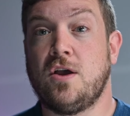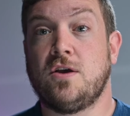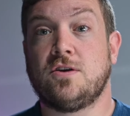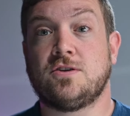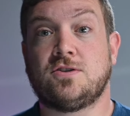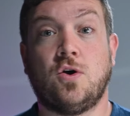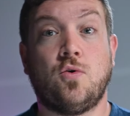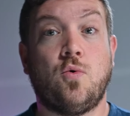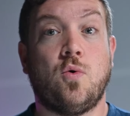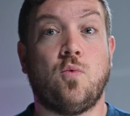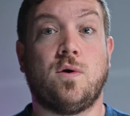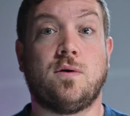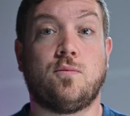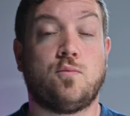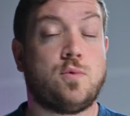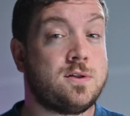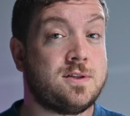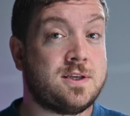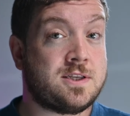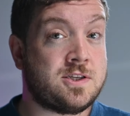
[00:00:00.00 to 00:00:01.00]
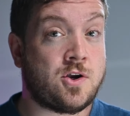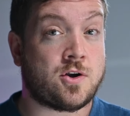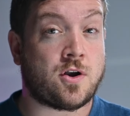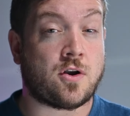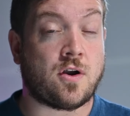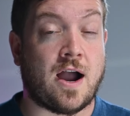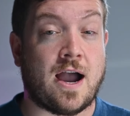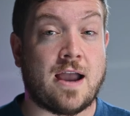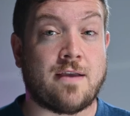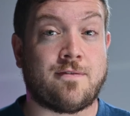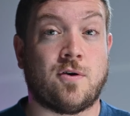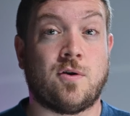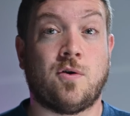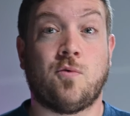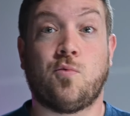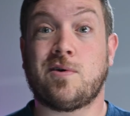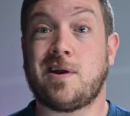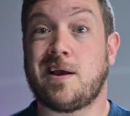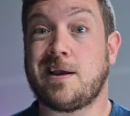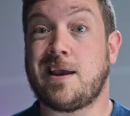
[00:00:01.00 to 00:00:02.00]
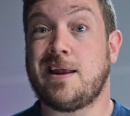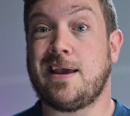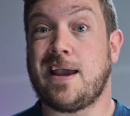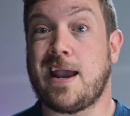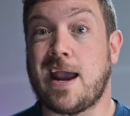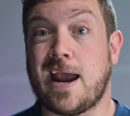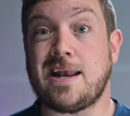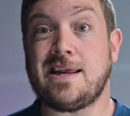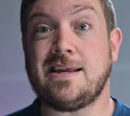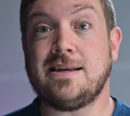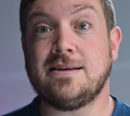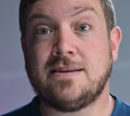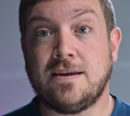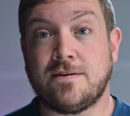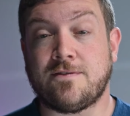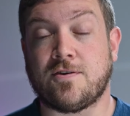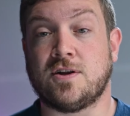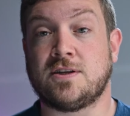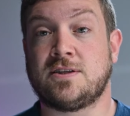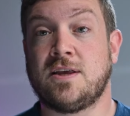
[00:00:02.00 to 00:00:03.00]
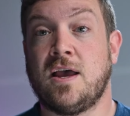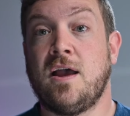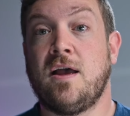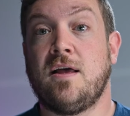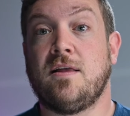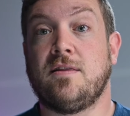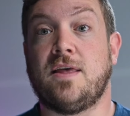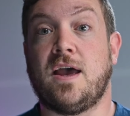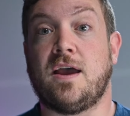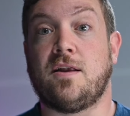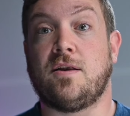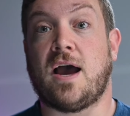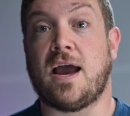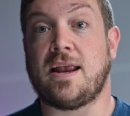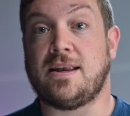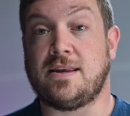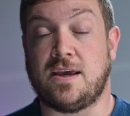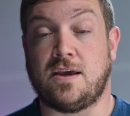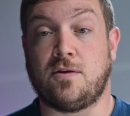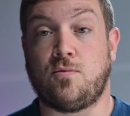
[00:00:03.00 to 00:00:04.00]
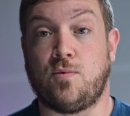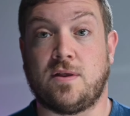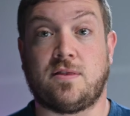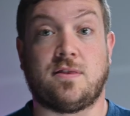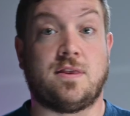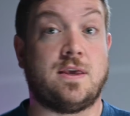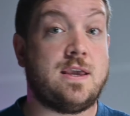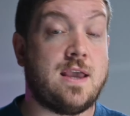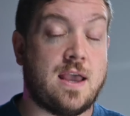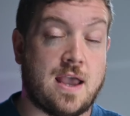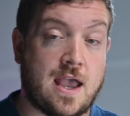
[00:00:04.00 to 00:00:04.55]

So when we're listening on our iPhone, we're not getting any difference than I did with the